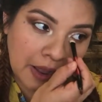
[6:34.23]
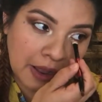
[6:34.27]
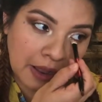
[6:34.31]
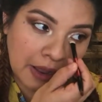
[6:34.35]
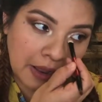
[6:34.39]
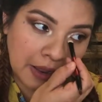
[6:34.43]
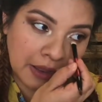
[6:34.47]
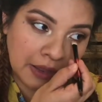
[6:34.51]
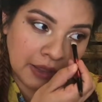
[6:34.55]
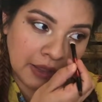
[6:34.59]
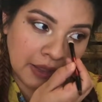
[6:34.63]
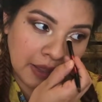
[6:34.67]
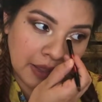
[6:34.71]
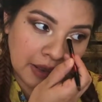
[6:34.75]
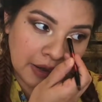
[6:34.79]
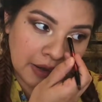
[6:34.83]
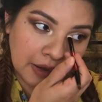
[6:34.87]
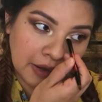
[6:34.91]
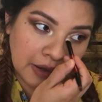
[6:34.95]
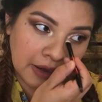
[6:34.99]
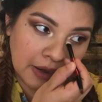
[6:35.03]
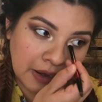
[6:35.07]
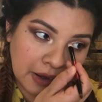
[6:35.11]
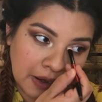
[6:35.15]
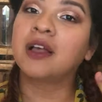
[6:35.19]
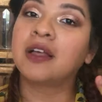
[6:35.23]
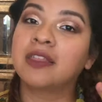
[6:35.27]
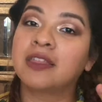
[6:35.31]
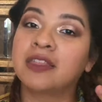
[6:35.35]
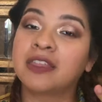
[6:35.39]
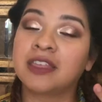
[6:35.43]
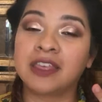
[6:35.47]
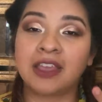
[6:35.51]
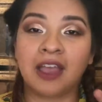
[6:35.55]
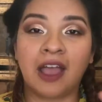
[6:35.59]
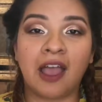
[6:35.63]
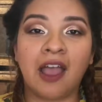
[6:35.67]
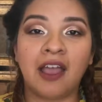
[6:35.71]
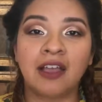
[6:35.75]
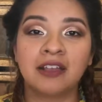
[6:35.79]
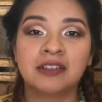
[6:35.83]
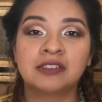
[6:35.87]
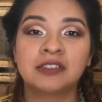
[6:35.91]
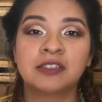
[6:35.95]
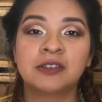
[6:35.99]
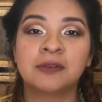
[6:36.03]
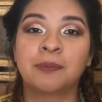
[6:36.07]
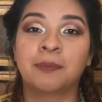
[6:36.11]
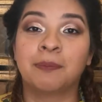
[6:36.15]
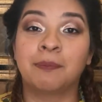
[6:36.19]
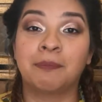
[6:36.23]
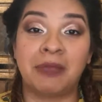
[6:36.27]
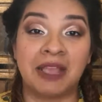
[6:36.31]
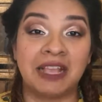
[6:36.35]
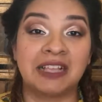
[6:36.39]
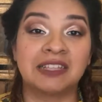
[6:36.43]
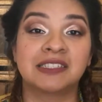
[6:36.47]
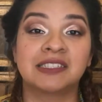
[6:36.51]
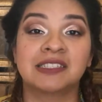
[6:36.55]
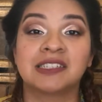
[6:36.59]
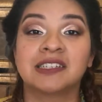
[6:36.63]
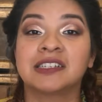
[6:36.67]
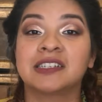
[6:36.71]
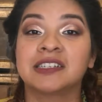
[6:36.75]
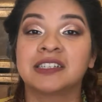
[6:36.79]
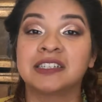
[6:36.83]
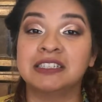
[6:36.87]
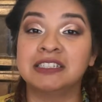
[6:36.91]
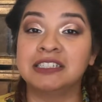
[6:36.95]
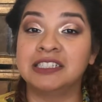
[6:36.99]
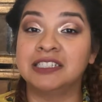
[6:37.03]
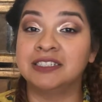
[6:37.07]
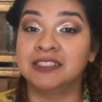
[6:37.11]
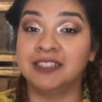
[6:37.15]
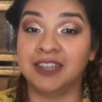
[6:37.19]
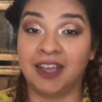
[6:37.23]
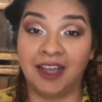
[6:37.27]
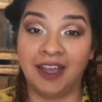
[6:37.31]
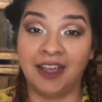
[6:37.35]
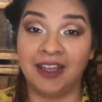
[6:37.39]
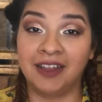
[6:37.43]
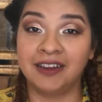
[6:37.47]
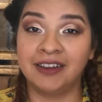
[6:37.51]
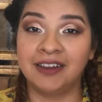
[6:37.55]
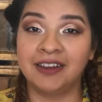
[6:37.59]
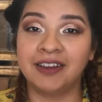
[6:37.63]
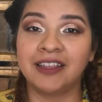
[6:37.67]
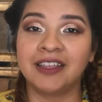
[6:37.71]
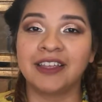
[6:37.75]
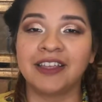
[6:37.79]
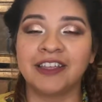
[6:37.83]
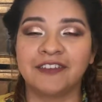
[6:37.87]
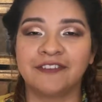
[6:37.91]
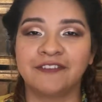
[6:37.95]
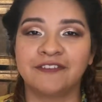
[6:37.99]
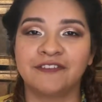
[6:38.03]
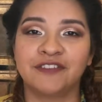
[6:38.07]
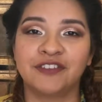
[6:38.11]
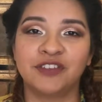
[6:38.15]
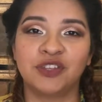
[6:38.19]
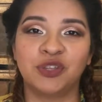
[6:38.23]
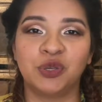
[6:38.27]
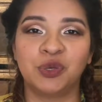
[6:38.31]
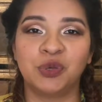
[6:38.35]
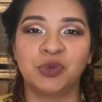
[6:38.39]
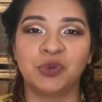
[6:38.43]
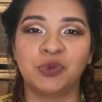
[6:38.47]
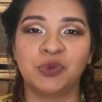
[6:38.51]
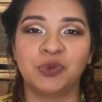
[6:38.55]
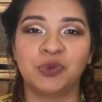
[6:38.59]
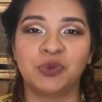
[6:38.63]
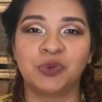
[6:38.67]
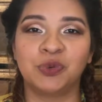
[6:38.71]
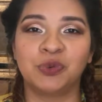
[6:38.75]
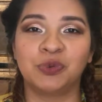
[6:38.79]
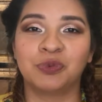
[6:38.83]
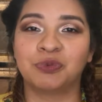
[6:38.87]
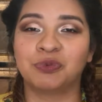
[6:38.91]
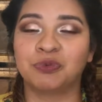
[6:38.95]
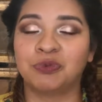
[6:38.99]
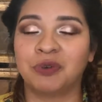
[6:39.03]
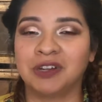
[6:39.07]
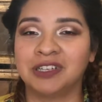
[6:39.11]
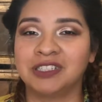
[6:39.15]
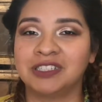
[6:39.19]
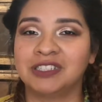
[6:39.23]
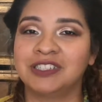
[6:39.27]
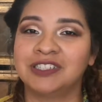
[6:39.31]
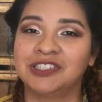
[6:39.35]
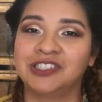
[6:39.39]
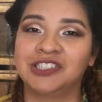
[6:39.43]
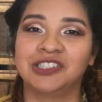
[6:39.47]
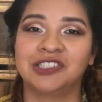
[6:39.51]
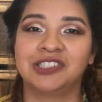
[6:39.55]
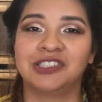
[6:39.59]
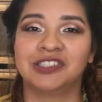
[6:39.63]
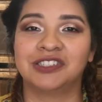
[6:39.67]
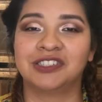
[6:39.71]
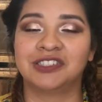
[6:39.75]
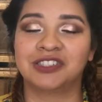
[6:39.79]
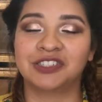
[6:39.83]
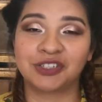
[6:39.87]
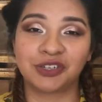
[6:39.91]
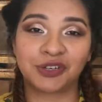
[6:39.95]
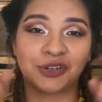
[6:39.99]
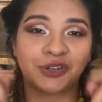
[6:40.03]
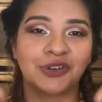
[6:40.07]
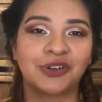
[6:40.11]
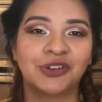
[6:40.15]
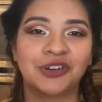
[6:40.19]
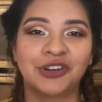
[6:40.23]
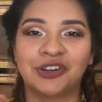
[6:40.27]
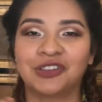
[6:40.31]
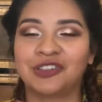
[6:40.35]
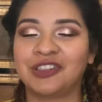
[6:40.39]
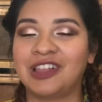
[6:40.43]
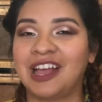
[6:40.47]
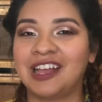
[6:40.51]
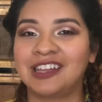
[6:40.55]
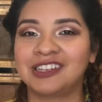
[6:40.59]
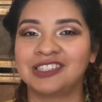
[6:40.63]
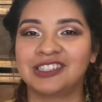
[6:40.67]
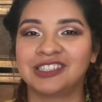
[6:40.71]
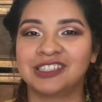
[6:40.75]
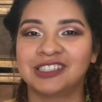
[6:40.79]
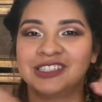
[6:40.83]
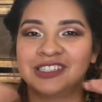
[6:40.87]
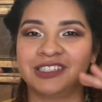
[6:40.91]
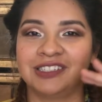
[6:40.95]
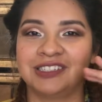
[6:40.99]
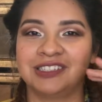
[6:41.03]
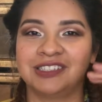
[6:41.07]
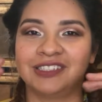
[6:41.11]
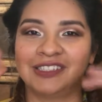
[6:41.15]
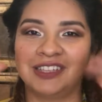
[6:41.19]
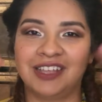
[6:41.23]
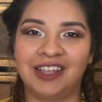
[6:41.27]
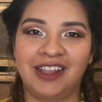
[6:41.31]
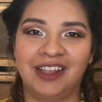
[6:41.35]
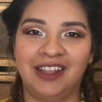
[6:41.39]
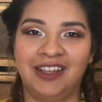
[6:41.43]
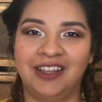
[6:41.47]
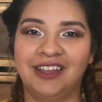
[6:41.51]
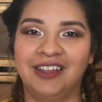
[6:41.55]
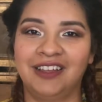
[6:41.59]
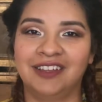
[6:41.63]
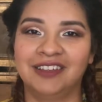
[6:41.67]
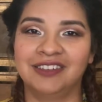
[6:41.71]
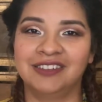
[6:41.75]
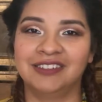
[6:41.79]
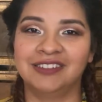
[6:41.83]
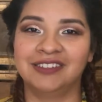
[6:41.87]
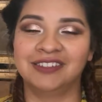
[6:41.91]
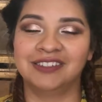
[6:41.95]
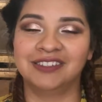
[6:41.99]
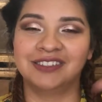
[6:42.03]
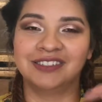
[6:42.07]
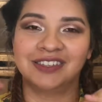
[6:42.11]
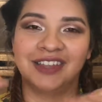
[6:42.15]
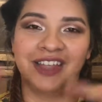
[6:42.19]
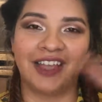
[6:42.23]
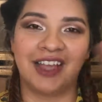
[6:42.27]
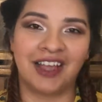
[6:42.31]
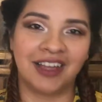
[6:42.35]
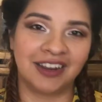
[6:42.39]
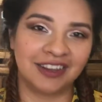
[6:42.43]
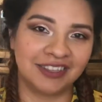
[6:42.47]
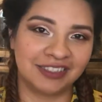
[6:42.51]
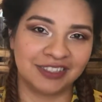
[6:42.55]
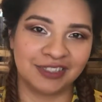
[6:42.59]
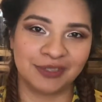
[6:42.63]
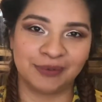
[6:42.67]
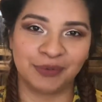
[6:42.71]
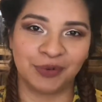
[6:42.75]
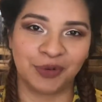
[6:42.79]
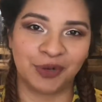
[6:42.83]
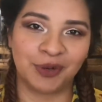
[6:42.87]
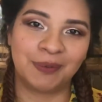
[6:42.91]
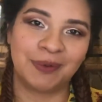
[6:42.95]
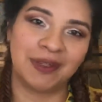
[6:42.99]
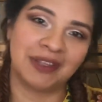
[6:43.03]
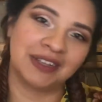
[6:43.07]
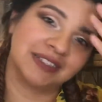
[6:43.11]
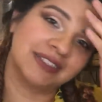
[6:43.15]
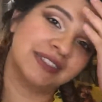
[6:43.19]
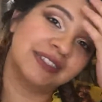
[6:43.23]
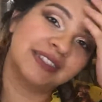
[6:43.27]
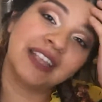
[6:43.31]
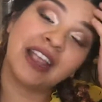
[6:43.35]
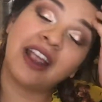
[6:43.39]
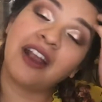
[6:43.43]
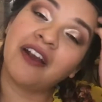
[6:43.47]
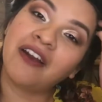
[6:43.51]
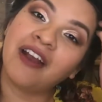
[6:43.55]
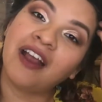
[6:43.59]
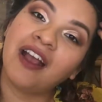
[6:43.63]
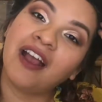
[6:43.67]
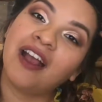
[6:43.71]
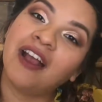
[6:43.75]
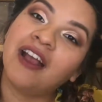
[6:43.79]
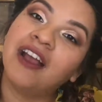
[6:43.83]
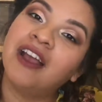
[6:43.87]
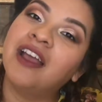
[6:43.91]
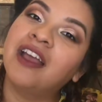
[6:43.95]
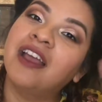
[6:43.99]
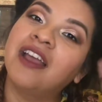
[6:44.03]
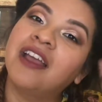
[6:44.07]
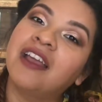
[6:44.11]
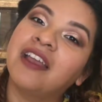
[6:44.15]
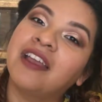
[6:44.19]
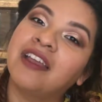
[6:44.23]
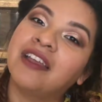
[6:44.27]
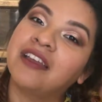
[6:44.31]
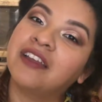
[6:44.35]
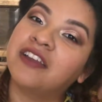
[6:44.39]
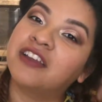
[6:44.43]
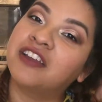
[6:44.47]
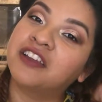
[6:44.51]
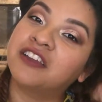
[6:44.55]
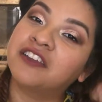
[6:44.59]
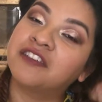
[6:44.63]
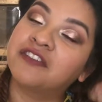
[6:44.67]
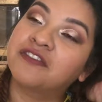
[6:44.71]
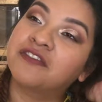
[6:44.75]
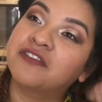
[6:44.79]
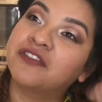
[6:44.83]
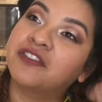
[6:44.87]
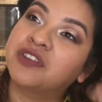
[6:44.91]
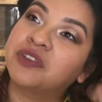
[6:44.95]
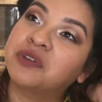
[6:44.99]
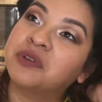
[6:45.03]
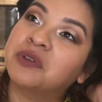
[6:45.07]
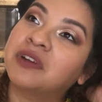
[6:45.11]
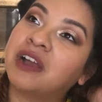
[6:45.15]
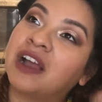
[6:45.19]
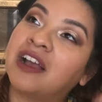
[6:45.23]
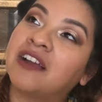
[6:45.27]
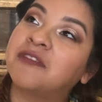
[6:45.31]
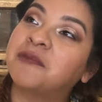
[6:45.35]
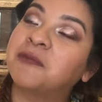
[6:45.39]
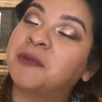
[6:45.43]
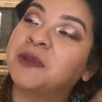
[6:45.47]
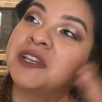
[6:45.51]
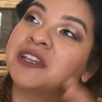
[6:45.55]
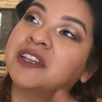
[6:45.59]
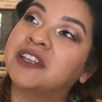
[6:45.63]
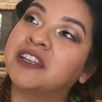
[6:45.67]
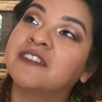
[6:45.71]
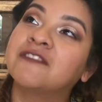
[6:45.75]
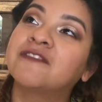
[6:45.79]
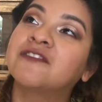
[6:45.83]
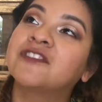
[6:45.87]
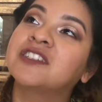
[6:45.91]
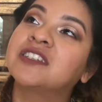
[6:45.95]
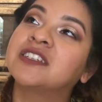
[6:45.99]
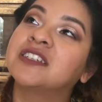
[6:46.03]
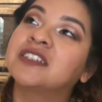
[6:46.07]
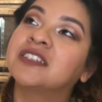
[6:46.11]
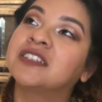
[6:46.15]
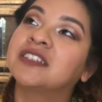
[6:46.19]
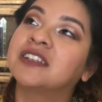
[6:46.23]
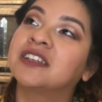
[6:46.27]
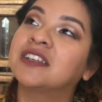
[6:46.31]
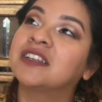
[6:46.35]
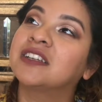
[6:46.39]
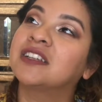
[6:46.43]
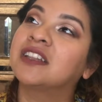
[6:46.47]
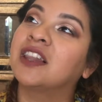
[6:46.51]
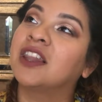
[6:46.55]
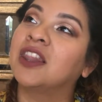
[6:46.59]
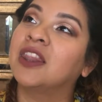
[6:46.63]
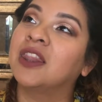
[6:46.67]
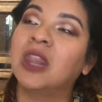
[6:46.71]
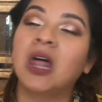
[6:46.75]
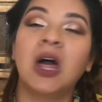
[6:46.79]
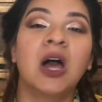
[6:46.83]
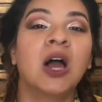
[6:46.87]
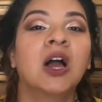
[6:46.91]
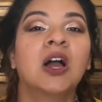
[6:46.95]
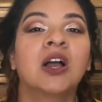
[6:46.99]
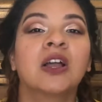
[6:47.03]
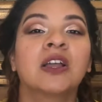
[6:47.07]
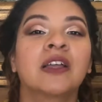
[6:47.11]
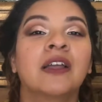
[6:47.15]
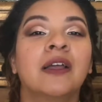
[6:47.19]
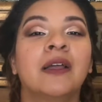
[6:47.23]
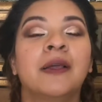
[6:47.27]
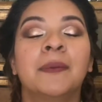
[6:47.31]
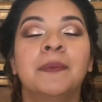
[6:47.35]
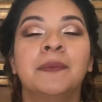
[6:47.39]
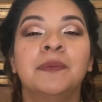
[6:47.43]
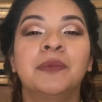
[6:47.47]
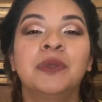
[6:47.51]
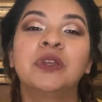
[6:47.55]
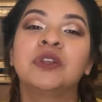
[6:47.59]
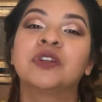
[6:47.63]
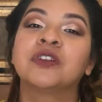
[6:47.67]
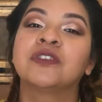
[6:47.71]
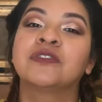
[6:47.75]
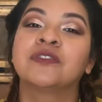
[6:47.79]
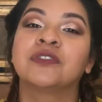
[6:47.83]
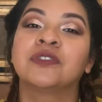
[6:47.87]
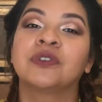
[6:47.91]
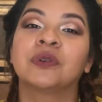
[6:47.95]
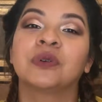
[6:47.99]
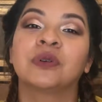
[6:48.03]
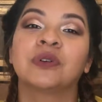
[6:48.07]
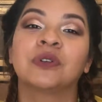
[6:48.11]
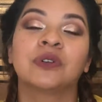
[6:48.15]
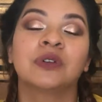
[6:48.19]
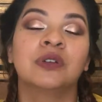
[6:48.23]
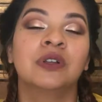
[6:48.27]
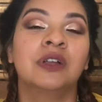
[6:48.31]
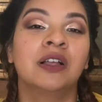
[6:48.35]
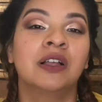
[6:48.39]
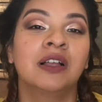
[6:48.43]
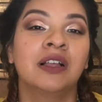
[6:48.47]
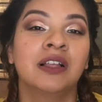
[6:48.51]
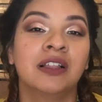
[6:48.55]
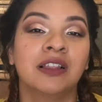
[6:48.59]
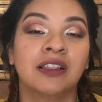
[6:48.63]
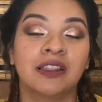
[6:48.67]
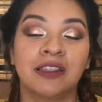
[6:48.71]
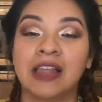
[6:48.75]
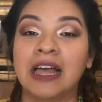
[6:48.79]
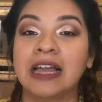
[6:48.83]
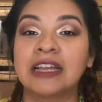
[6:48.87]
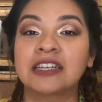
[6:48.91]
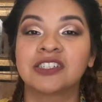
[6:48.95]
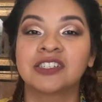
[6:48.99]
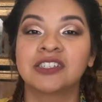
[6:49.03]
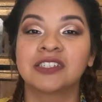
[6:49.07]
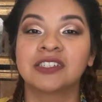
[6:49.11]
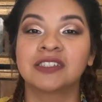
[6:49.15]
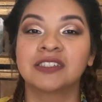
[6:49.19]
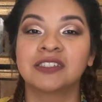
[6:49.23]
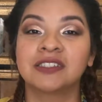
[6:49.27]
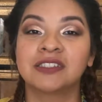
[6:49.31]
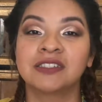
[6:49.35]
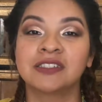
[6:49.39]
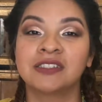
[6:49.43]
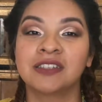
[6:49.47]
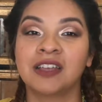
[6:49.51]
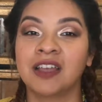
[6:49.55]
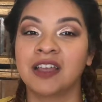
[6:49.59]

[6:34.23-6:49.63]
again. The eyes are basically done. If you want to just curl your lashes and add some more mascara, if you have been gifted long, beautiful lashes,